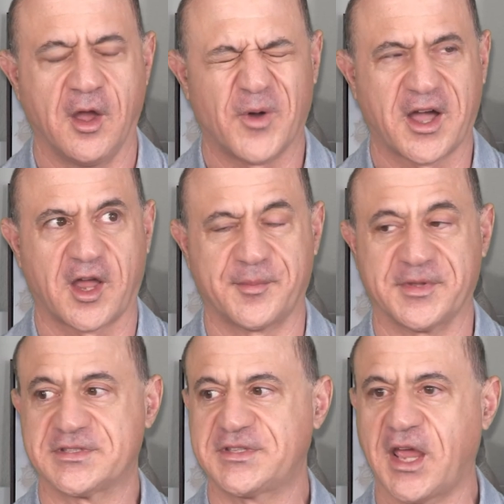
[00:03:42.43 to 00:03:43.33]
What kind of
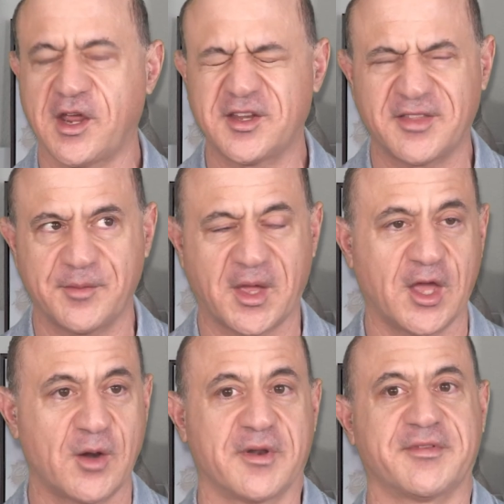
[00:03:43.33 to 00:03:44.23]
mistakes have they
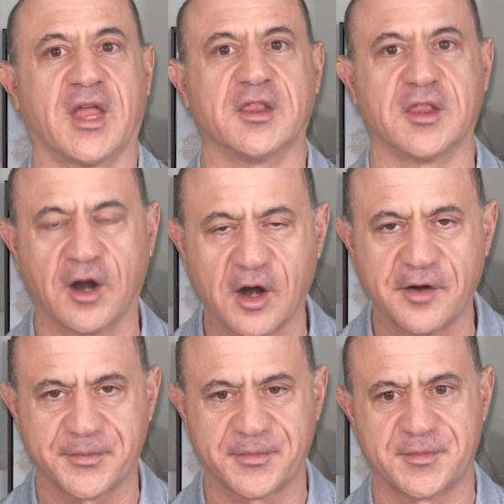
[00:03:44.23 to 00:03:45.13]
made? What have they
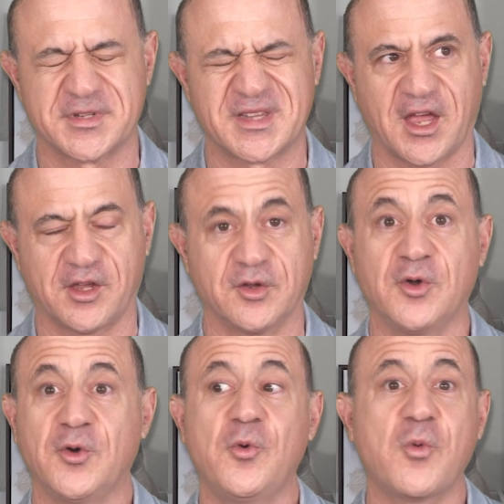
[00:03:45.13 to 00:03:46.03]
learned from their mistakes?
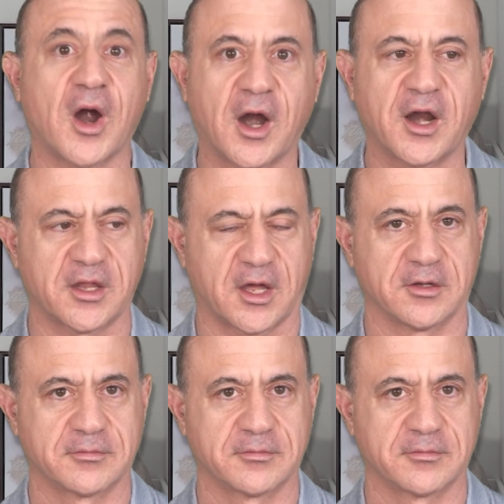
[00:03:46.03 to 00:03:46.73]
Who are they?